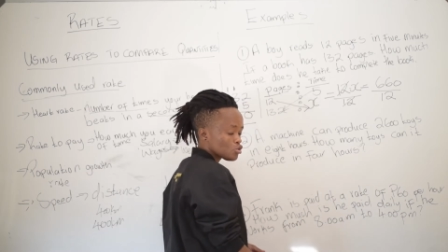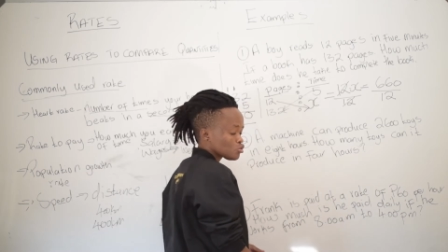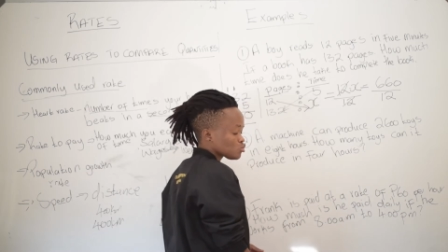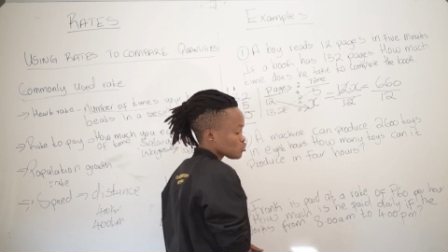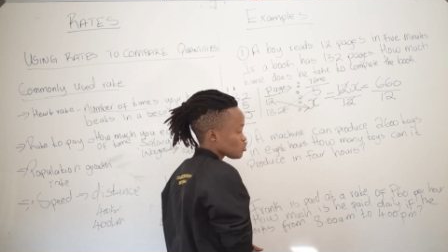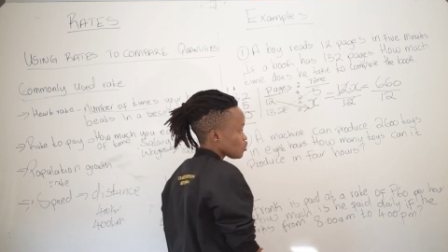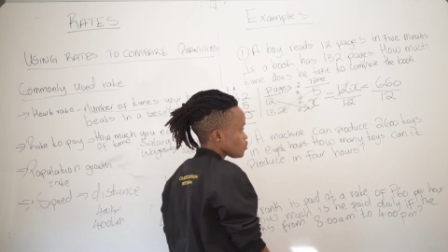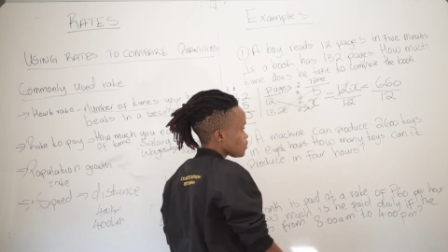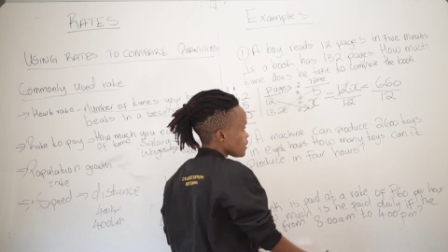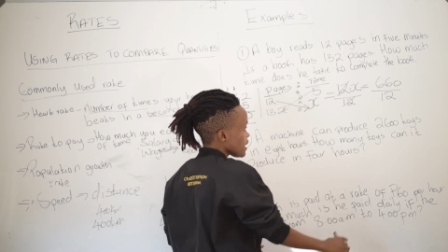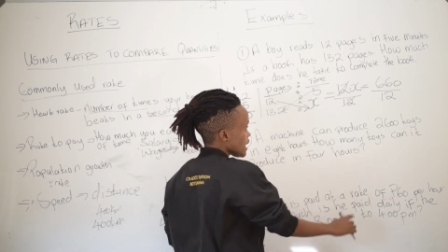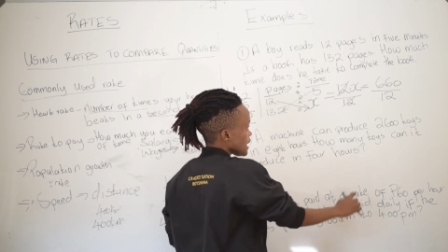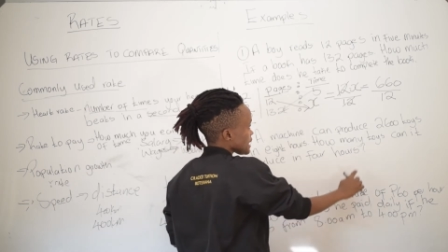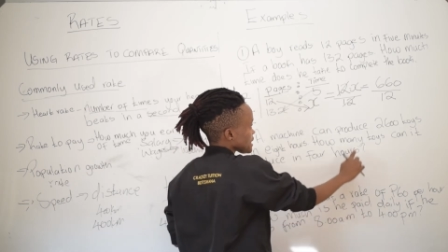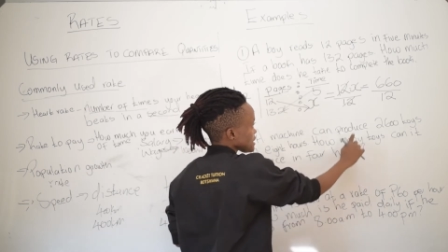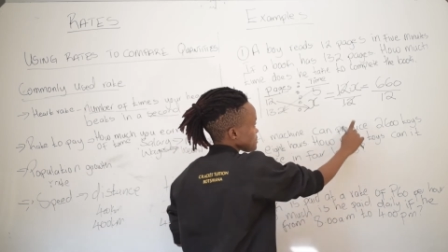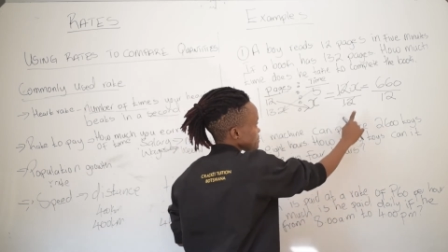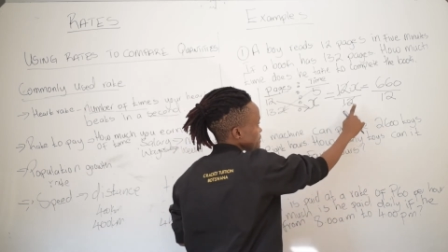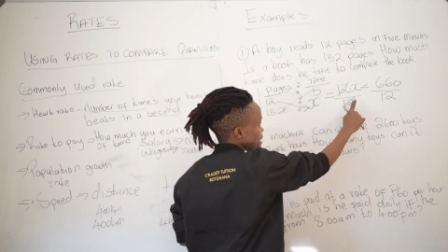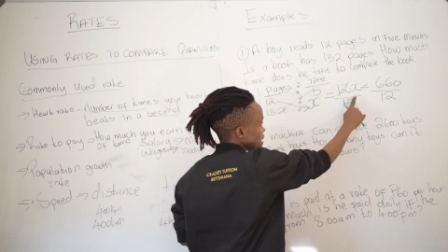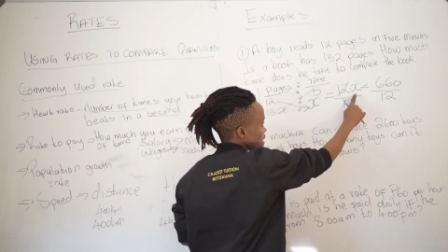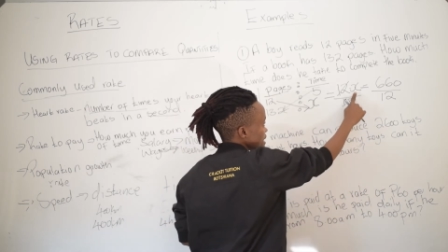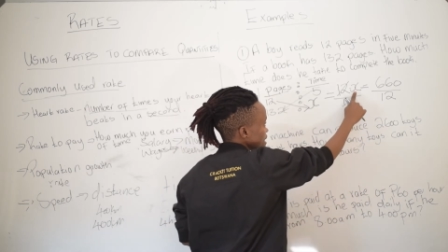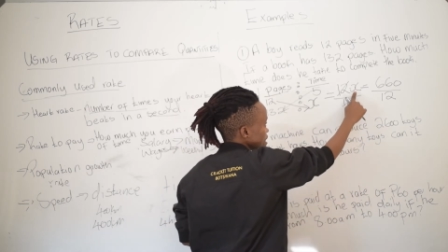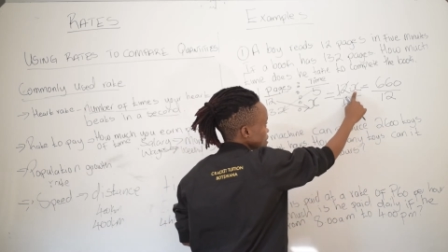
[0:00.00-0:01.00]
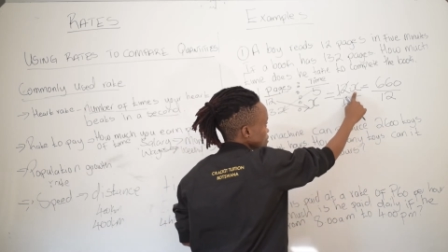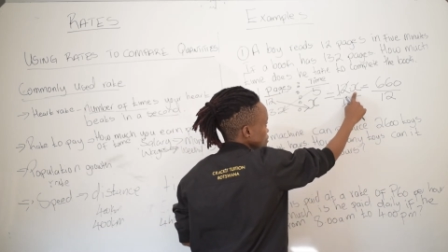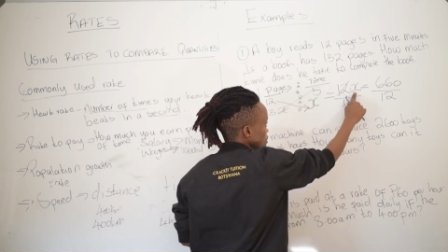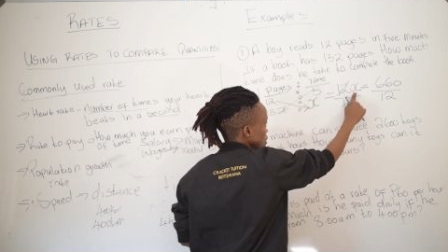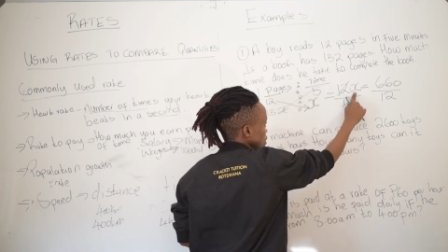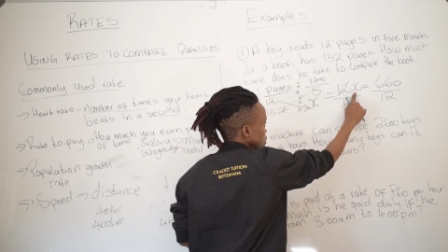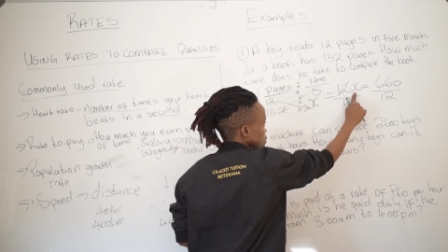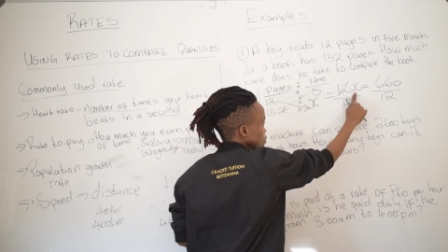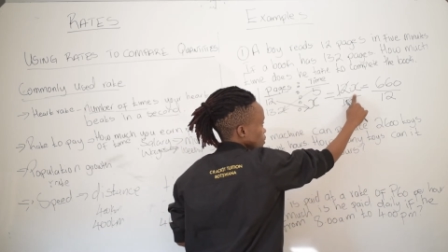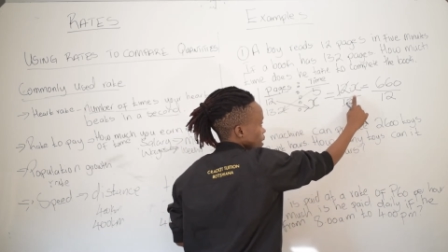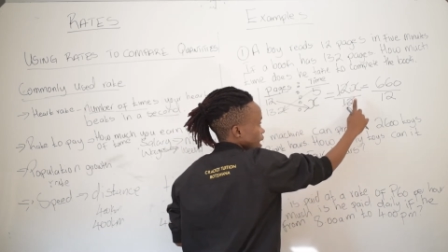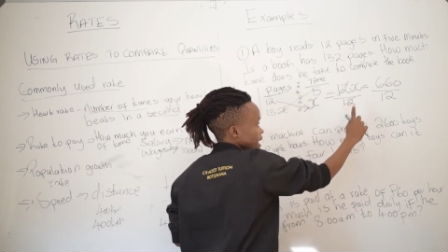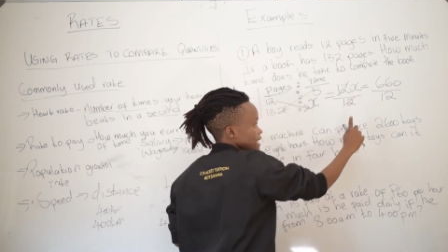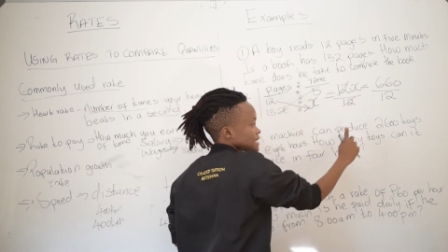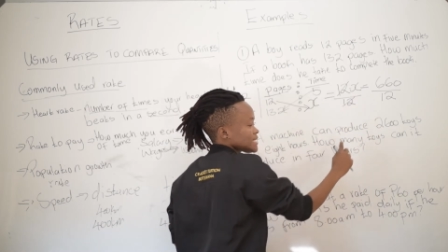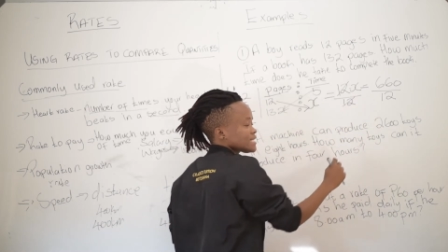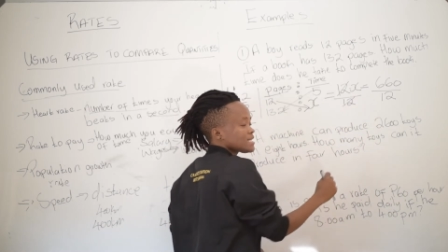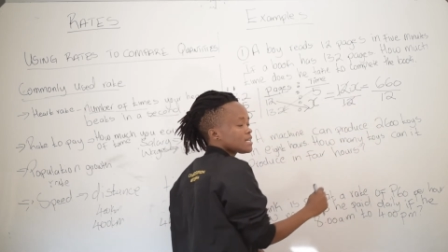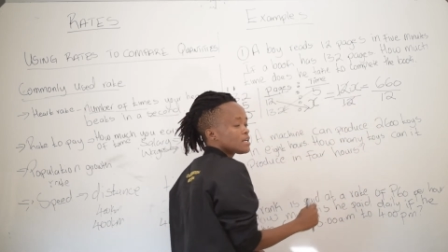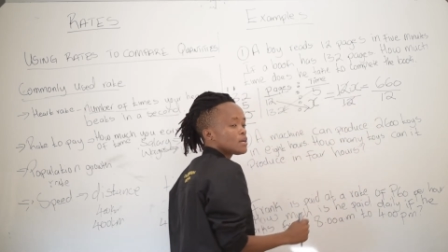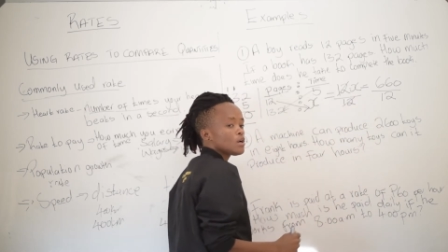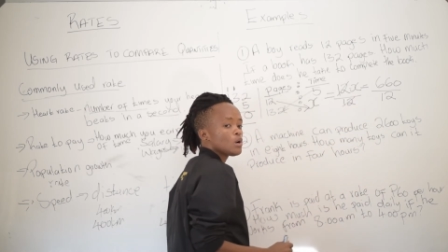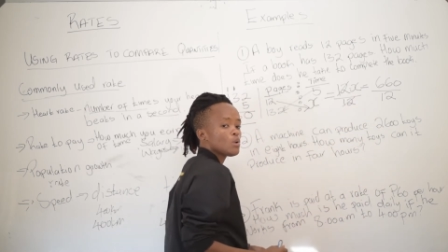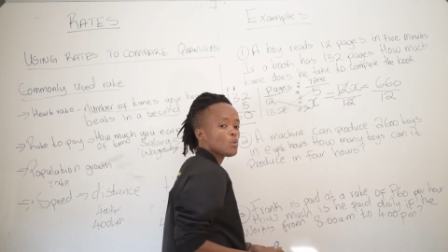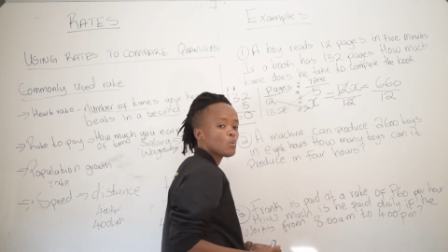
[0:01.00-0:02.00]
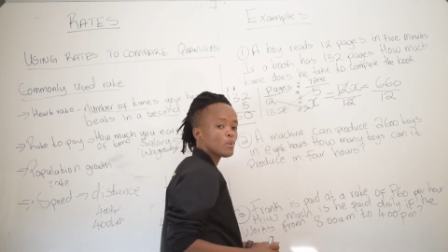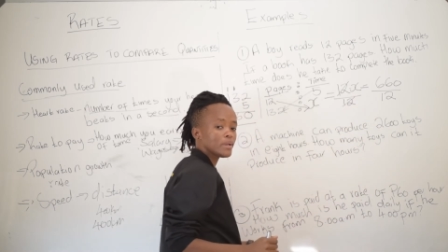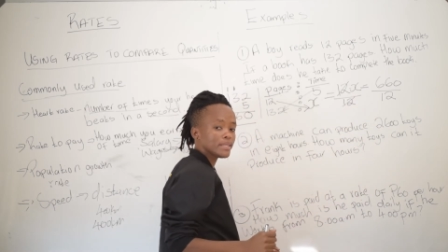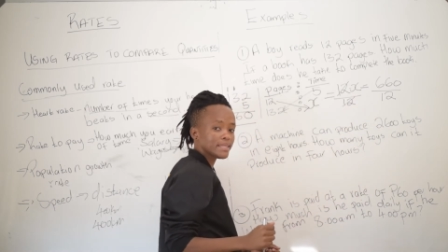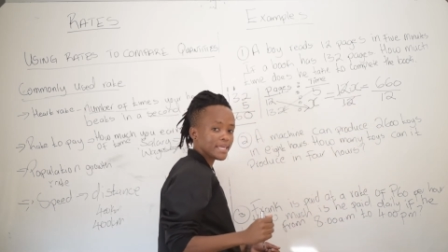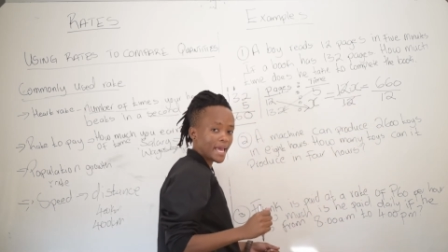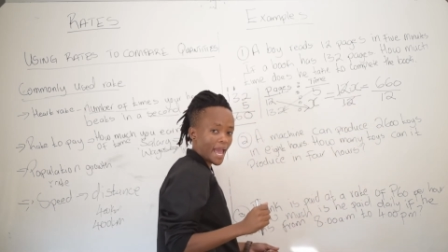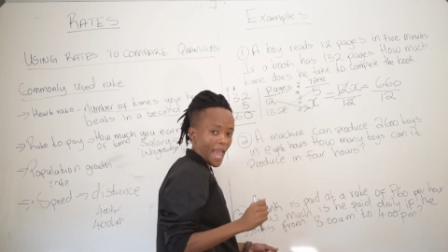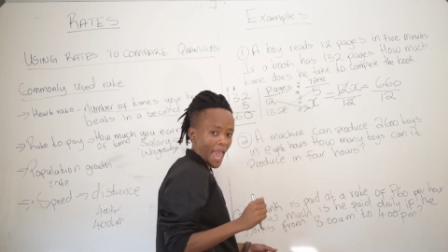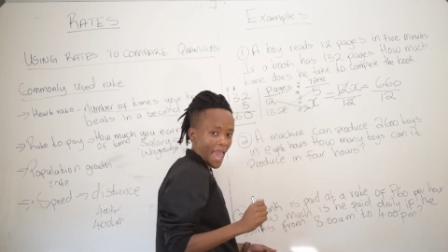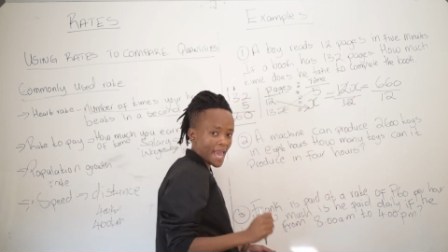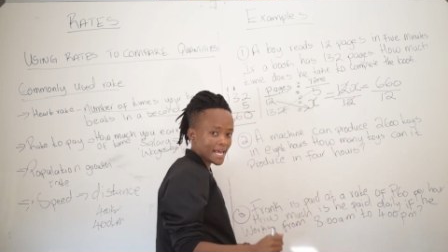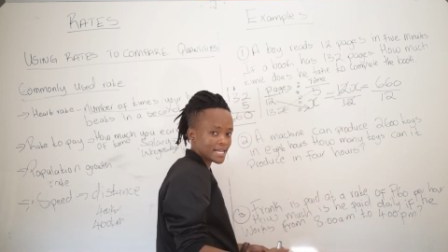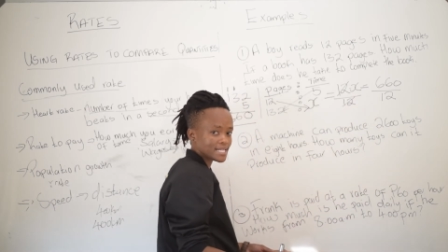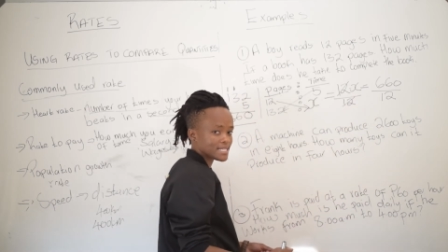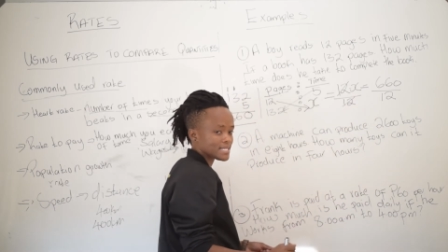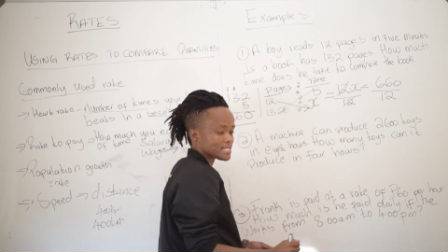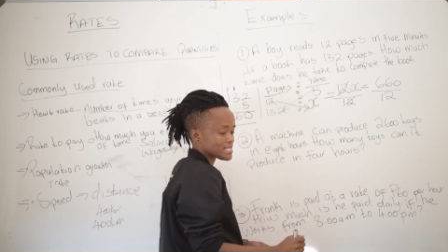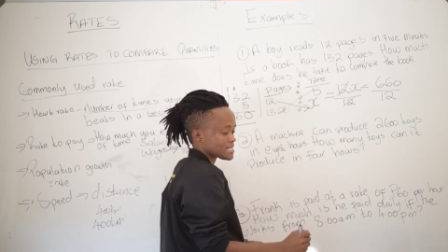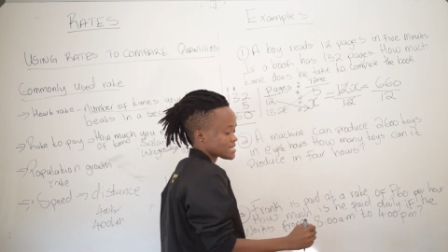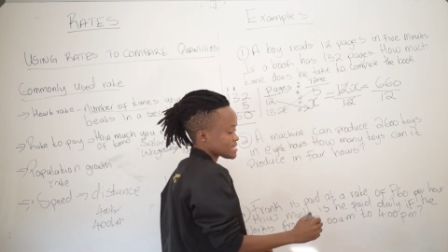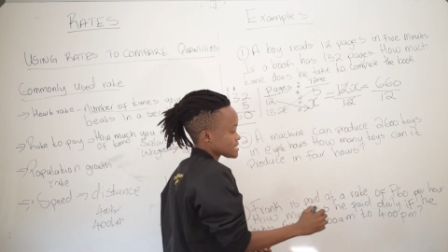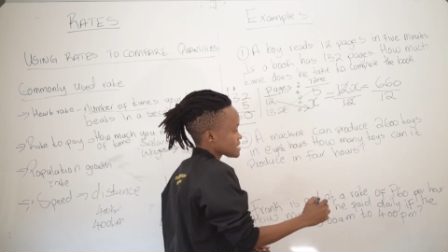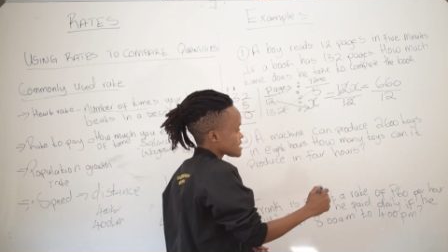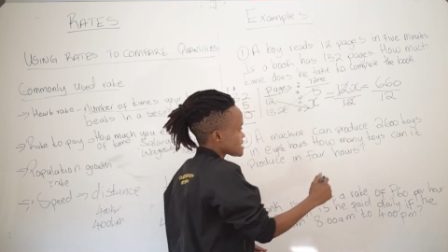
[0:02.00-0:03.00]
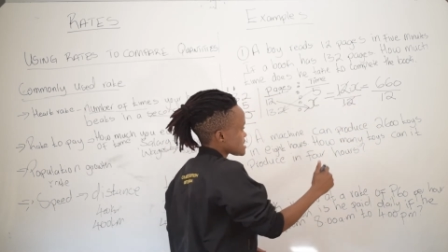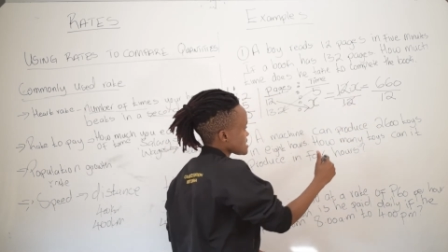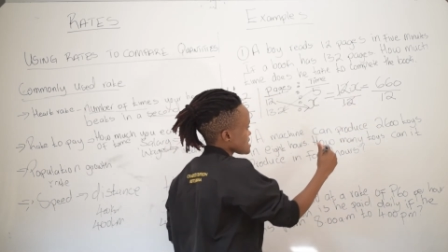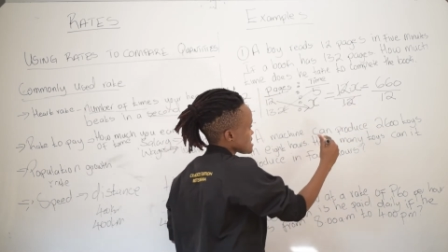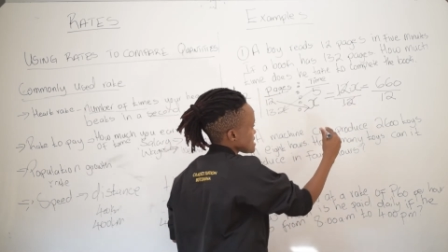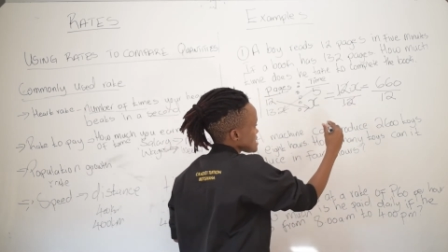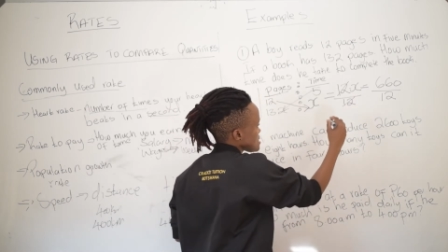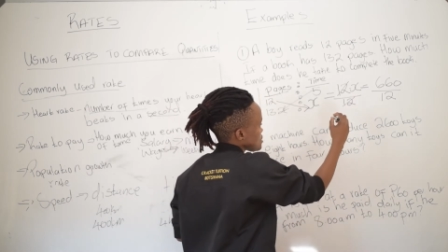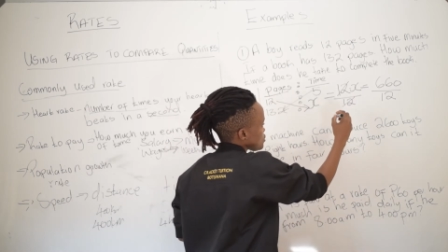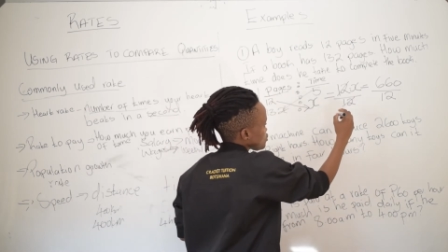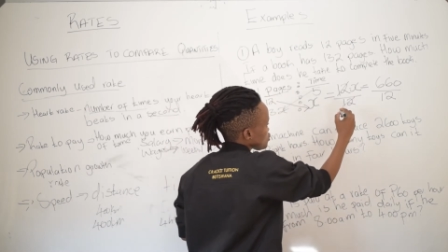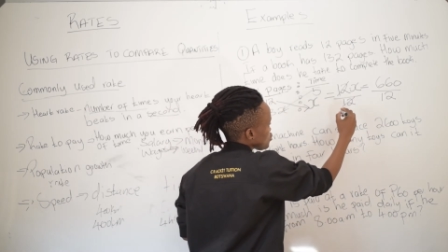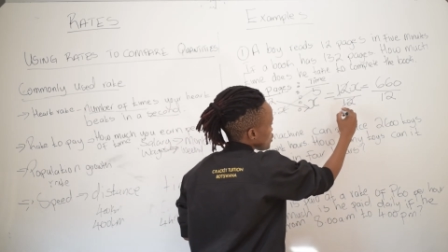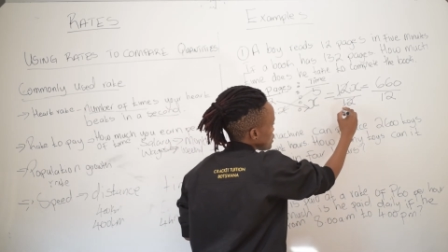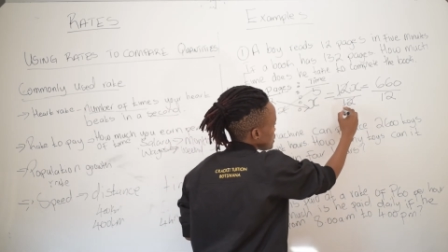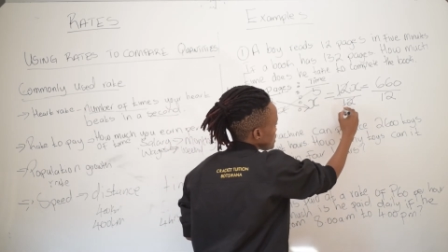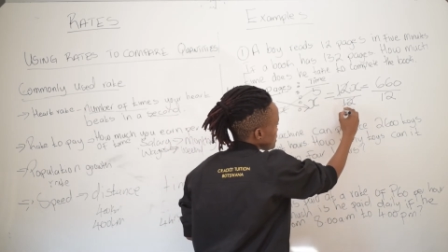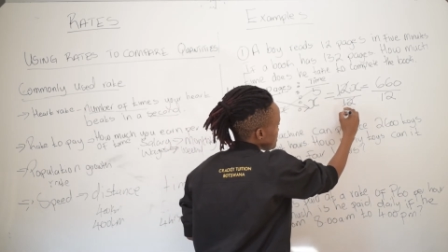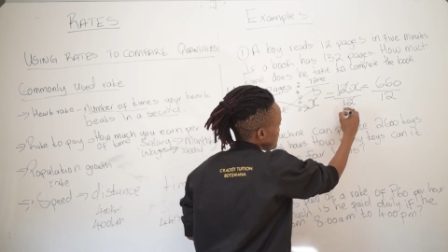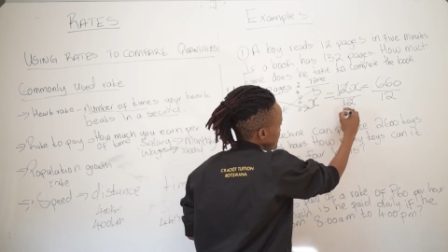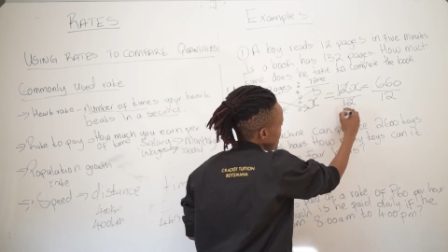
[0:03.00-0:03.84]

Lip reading: So we are remaining with what? With x. So it